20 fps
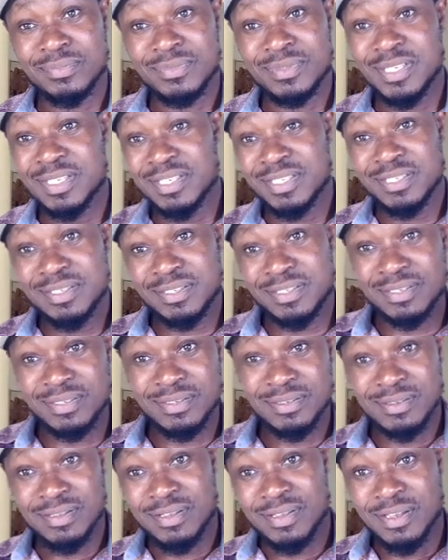There is
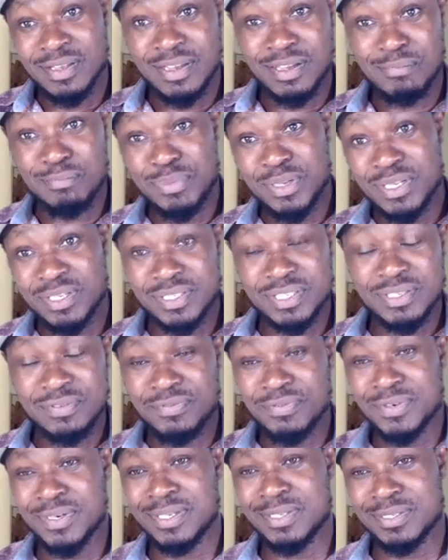a big
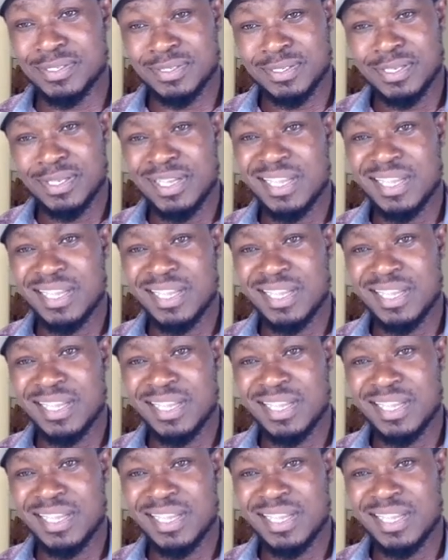difference.